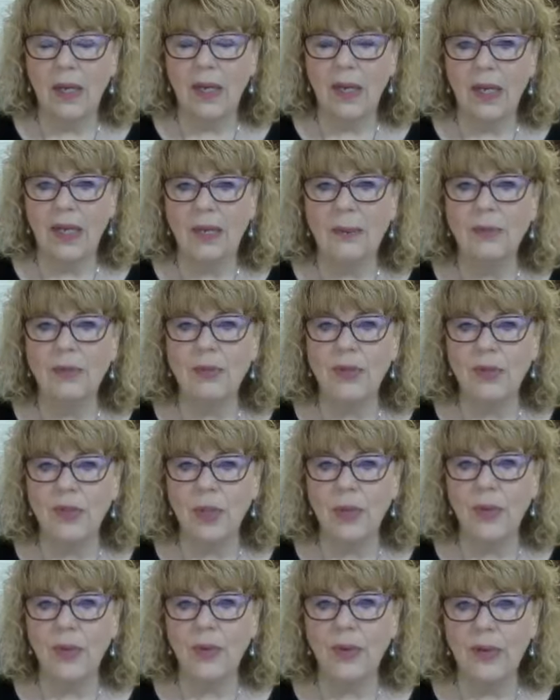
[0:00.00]
And I'm
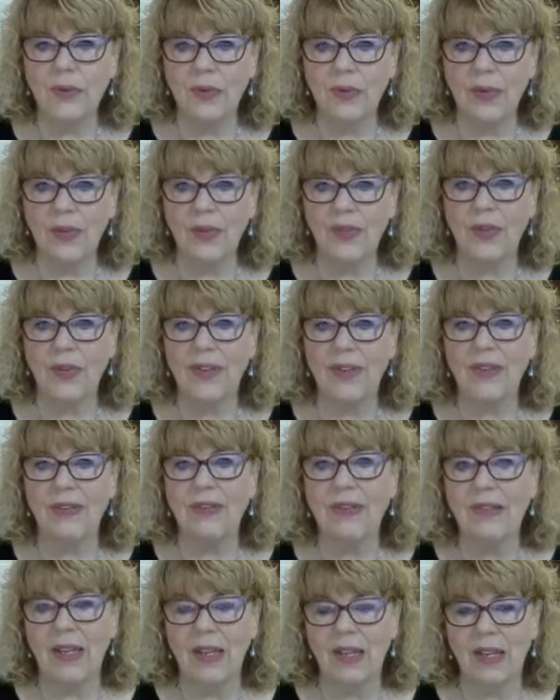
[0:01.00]
so grateful for this
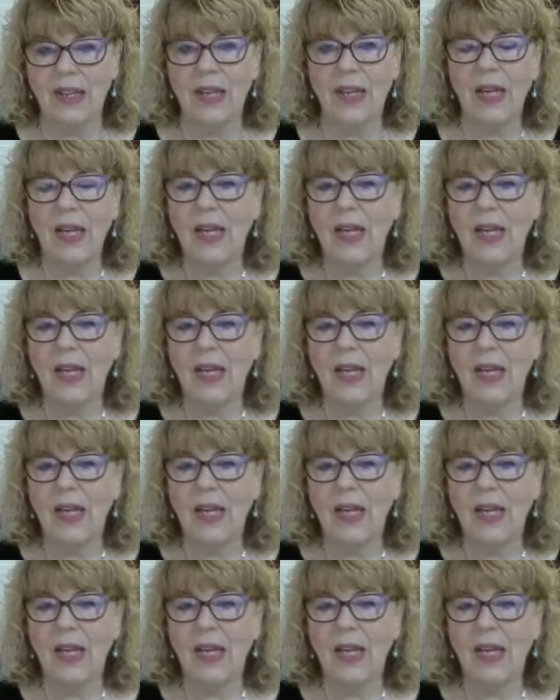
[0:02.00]
day.